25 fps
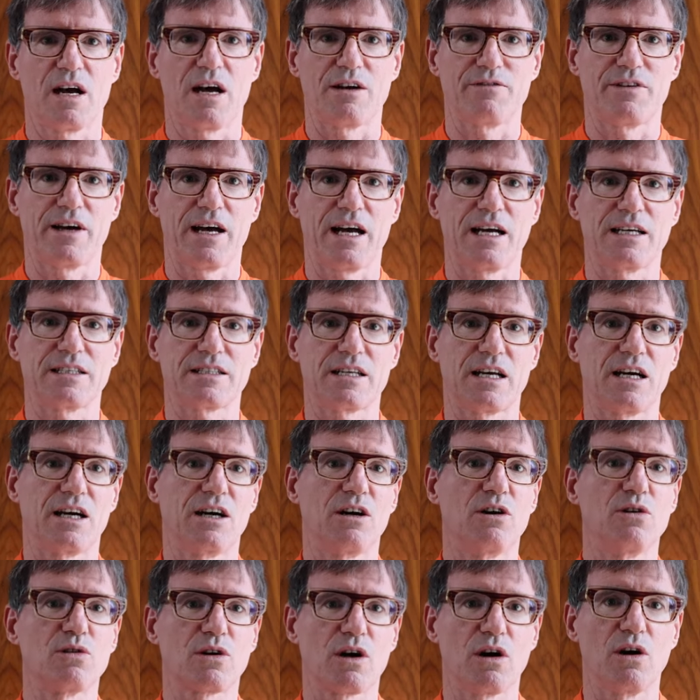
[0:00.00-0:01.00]
I've had
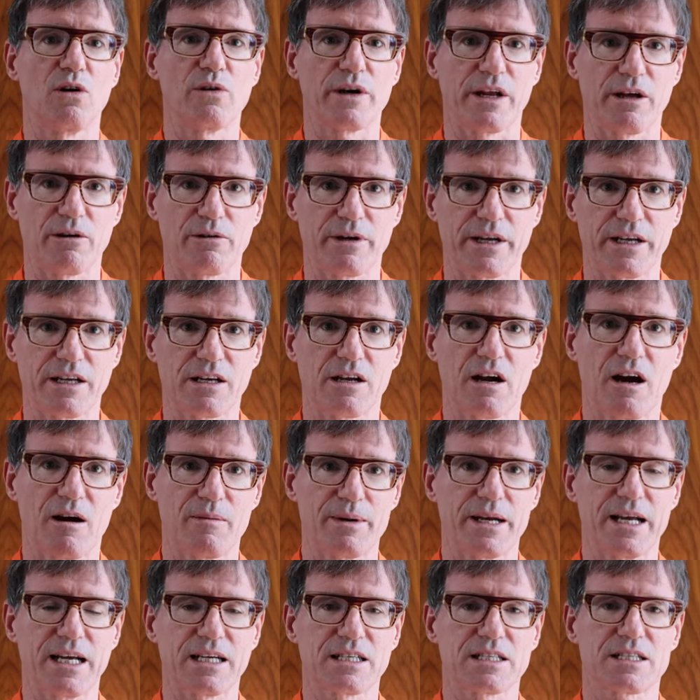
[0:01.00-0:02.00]
a Hoka One One
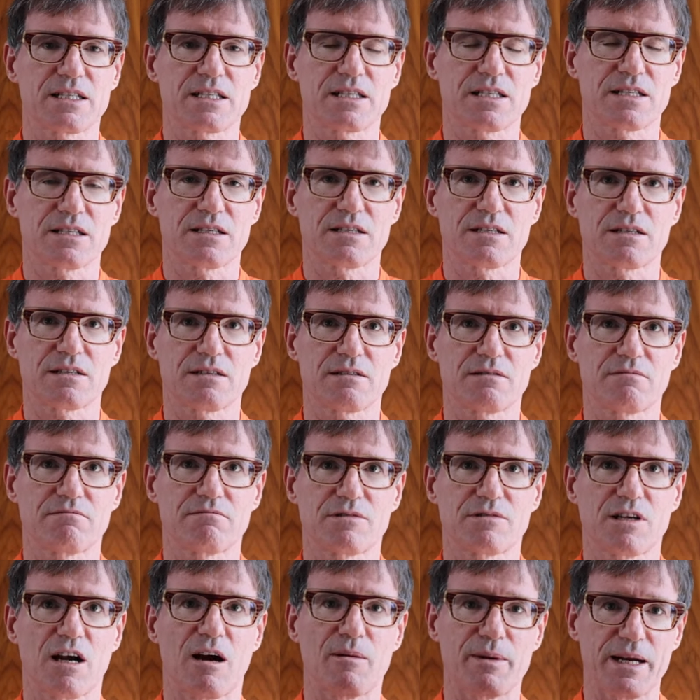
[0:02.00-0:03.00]
Carbon X,
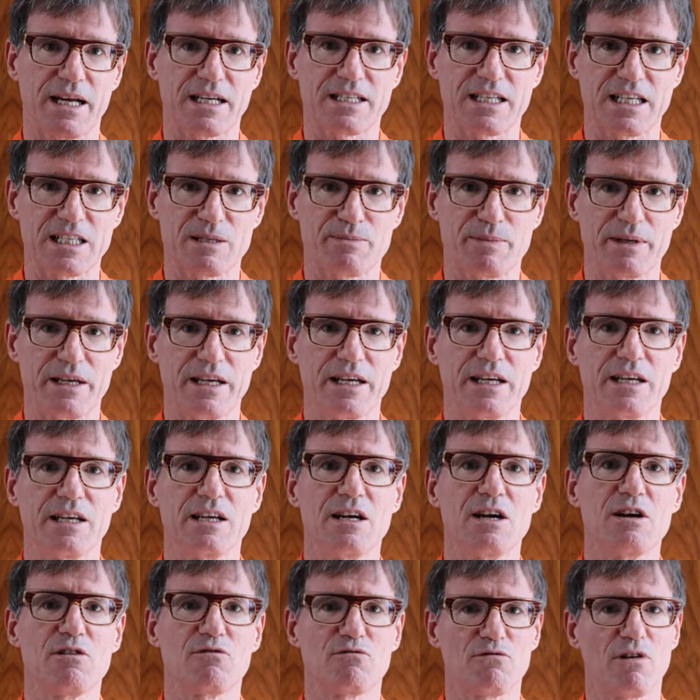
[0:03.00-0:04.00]
Carbon X
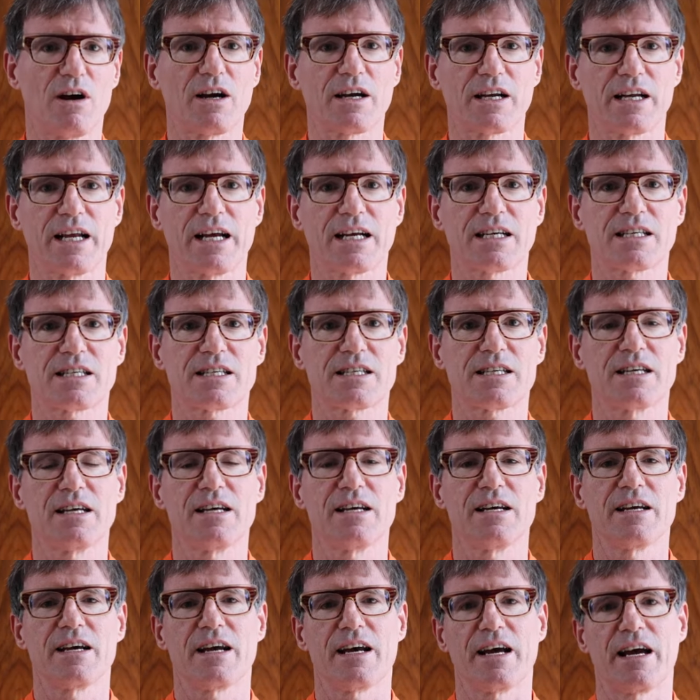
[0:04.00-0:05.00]
SP, Rocket X,
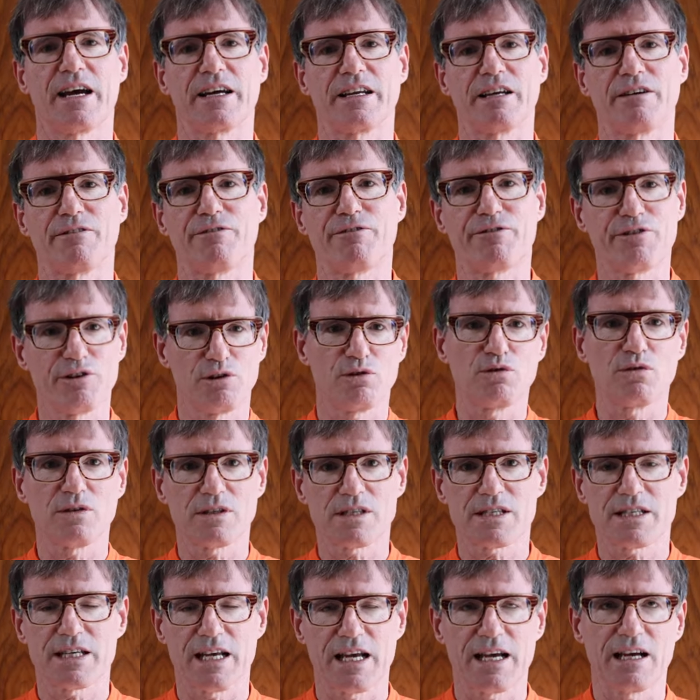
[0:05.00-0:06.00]
and a
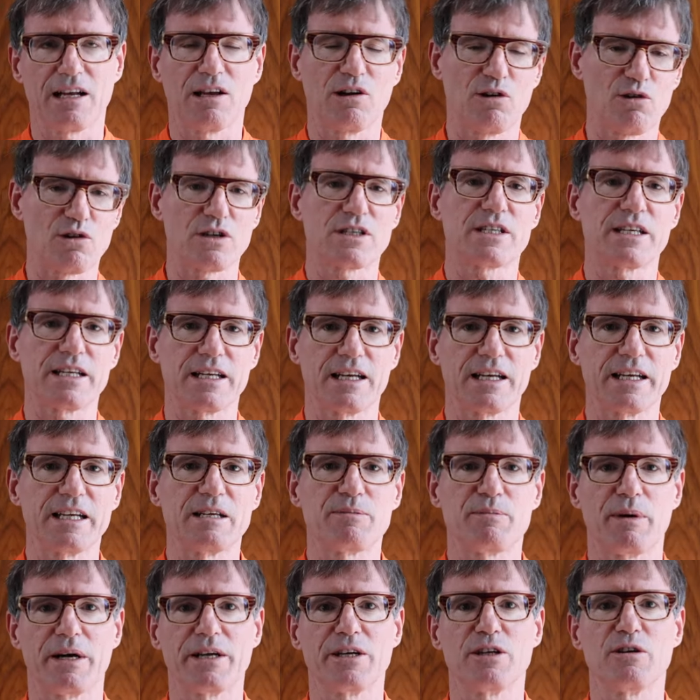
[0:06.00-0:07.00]
Fuel Cell RC
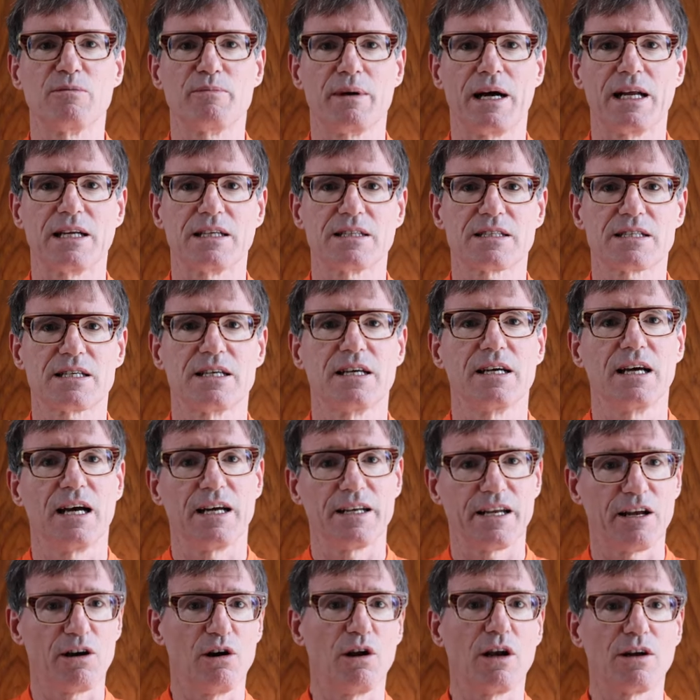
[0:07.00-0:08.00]
Elite by New Balance,
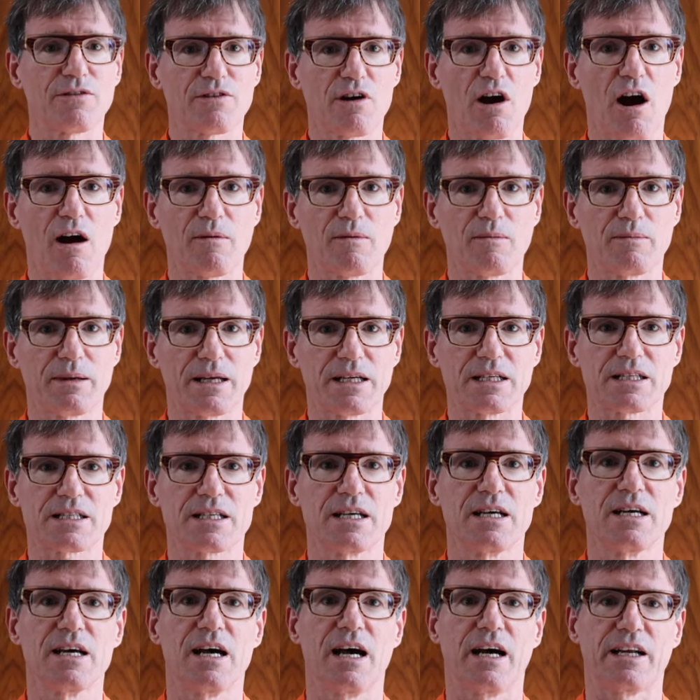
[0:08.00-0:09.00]
and they all have carbon
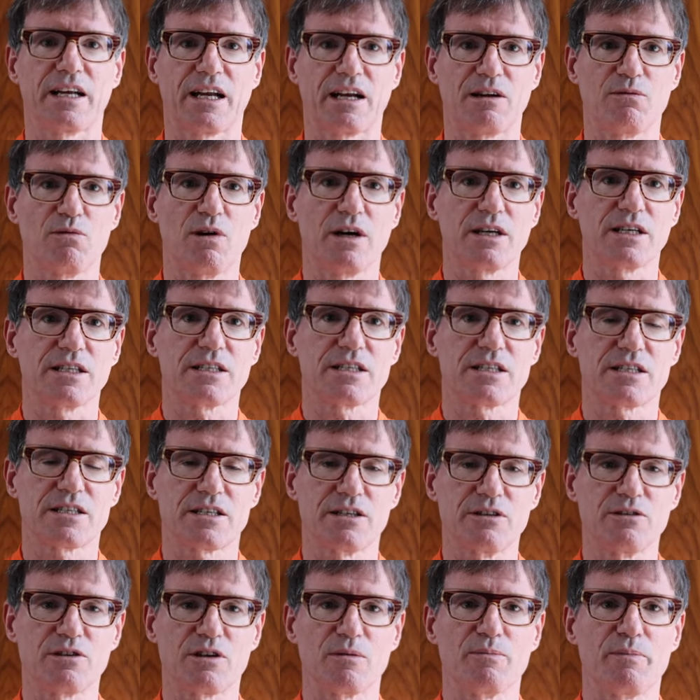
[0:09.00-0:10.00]
plates. And I wanted
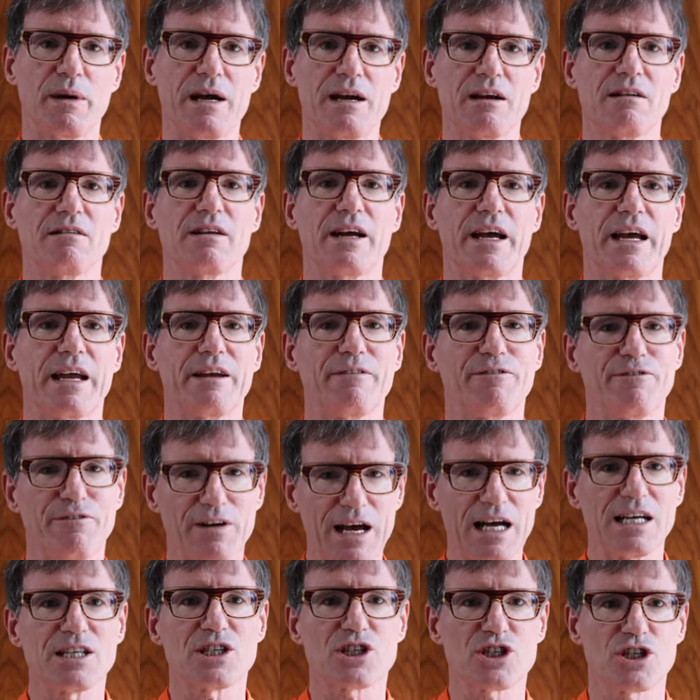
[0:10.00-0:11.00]
to compare a
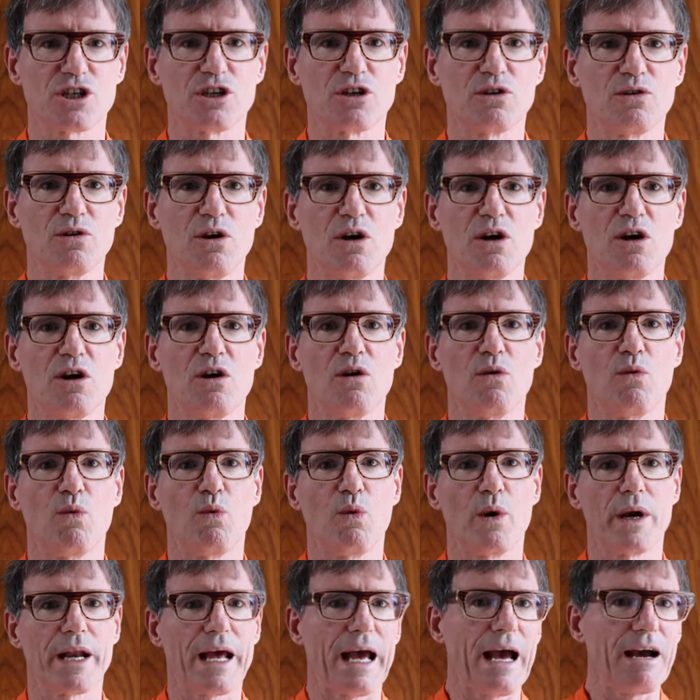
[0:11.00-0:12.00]
fast shoe
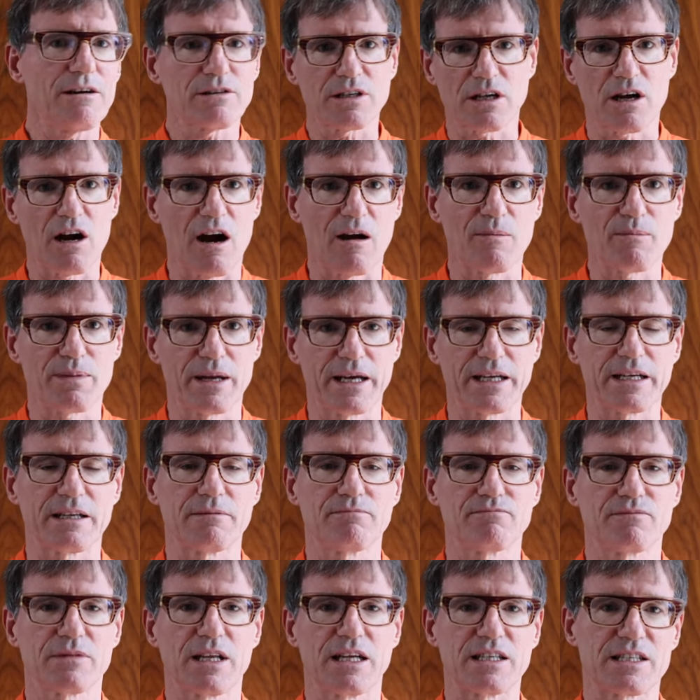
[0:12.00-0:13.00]
without a carbon
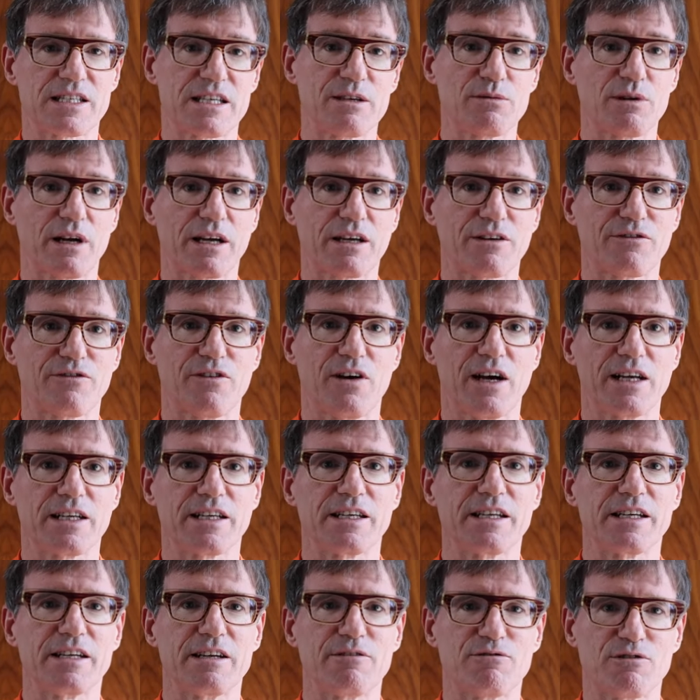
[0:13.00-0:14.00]
plate and see what I could
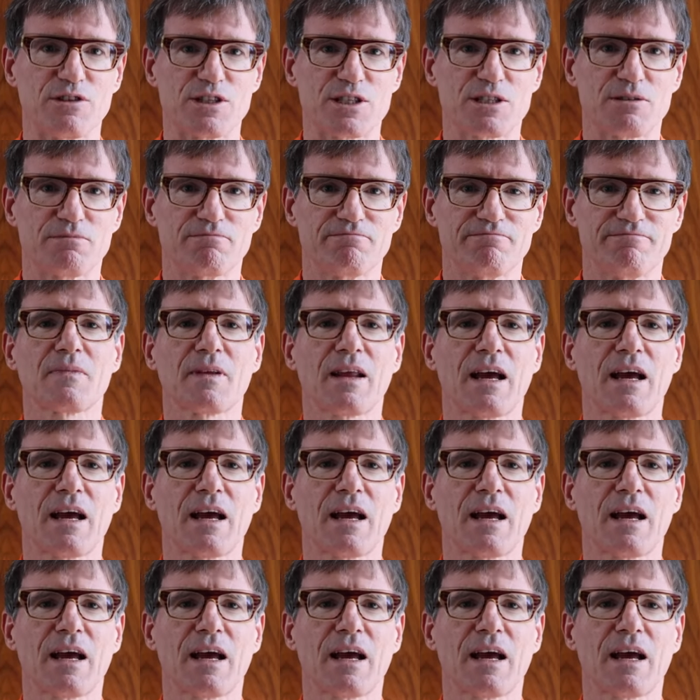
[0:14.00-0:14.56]
find in the difference.